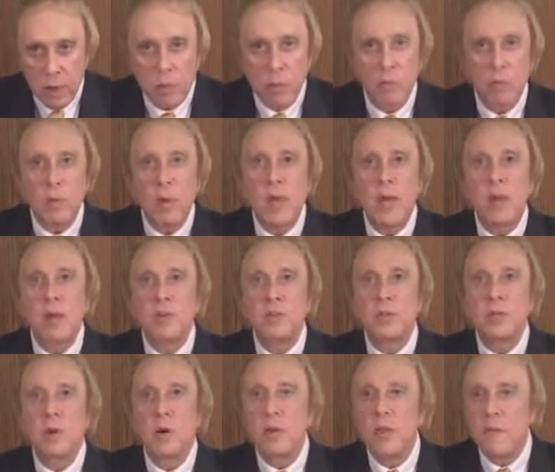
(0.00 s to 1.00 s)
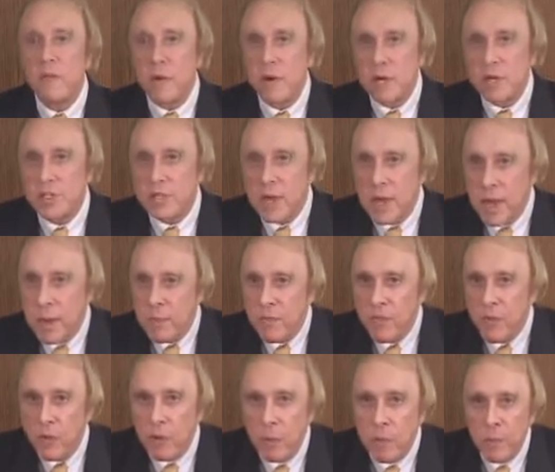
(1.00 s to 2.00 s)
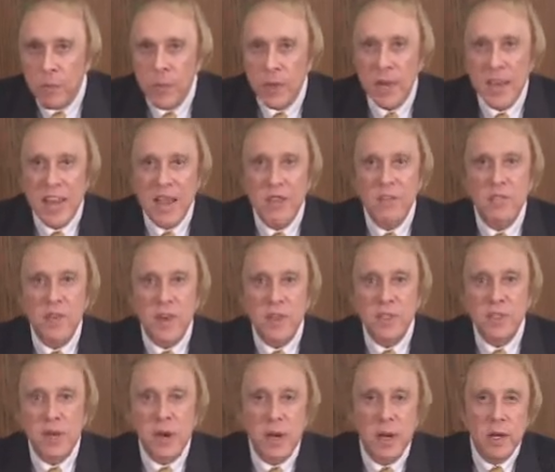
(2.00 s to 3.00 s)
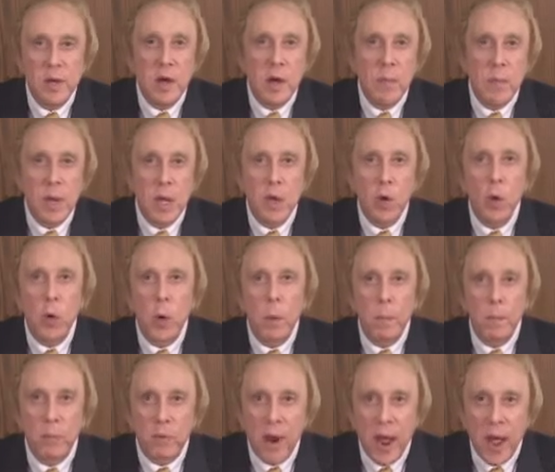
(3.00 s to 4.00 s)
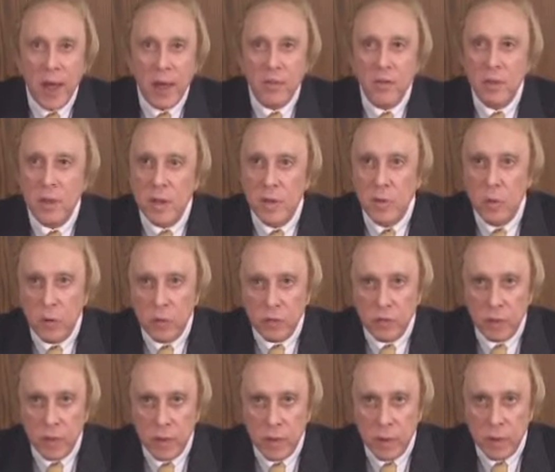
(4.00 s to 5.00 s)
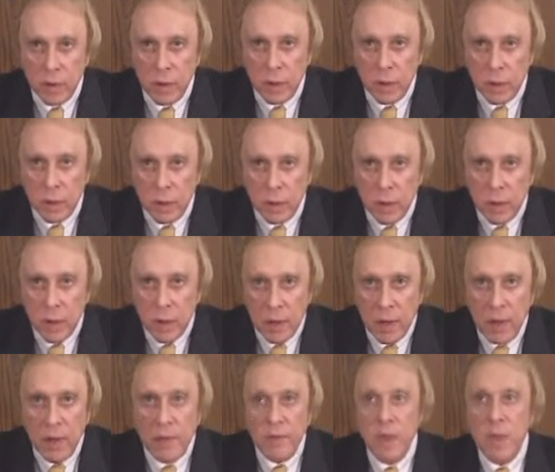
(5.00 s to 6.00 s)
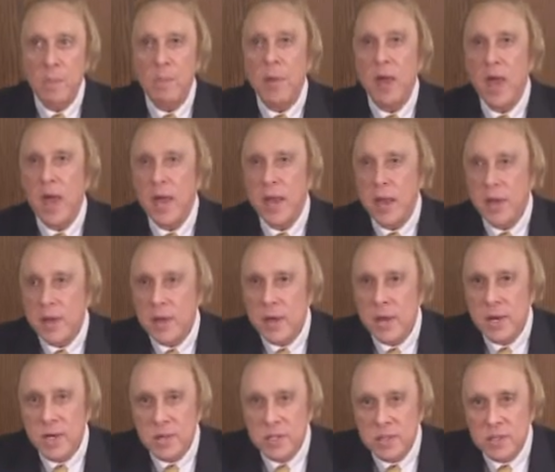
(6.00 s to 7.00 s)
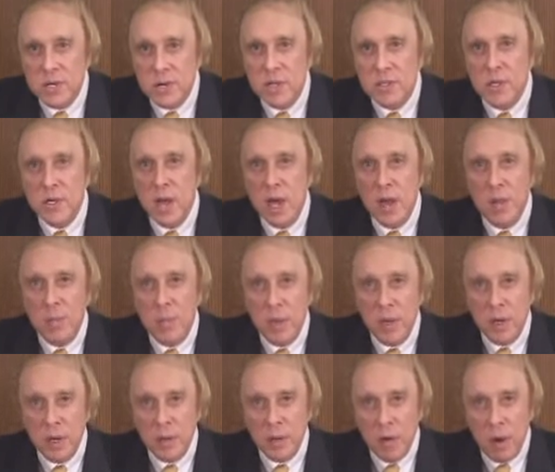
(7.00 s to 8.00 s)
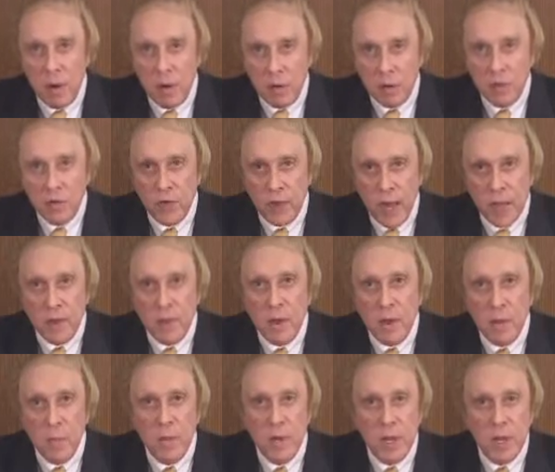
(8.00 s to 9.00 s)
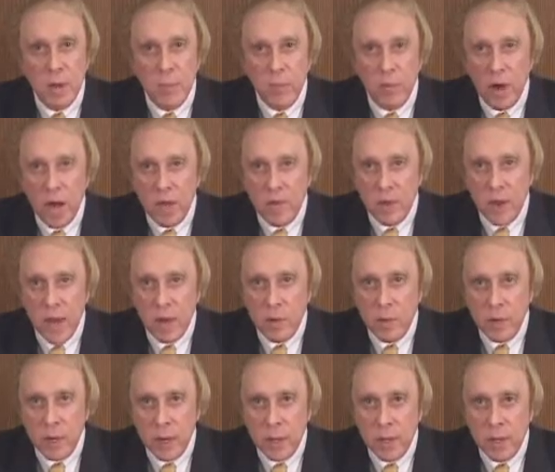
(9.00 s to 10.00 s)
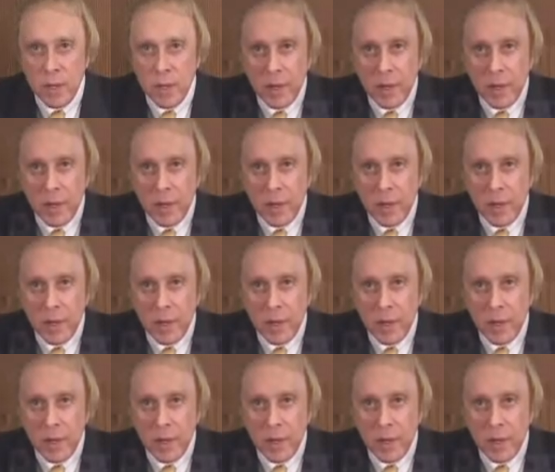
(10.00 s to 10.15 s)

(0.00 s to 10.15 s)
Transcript: 3 years ago, the very same firm invested in a company called Prax in North Dakota. They paid $68 million for that company in private equity.